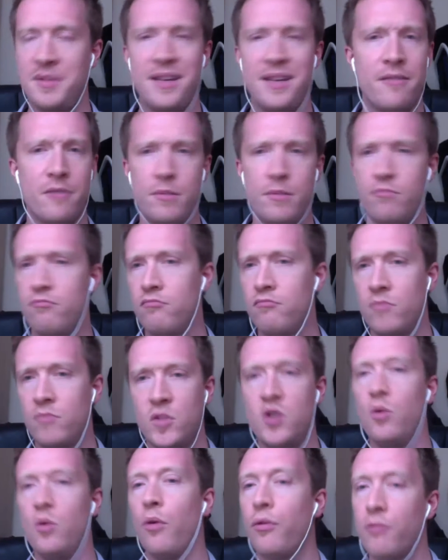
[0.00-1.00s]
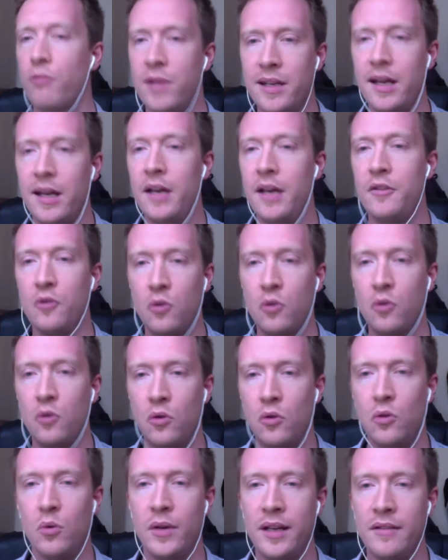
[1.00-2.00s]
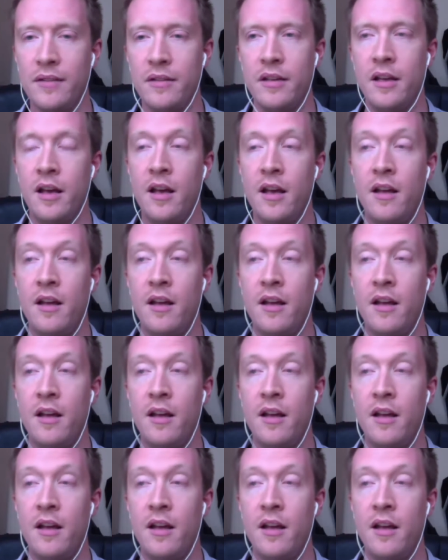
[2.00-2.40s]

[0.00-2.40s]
every 2 or 3 days, or whatever.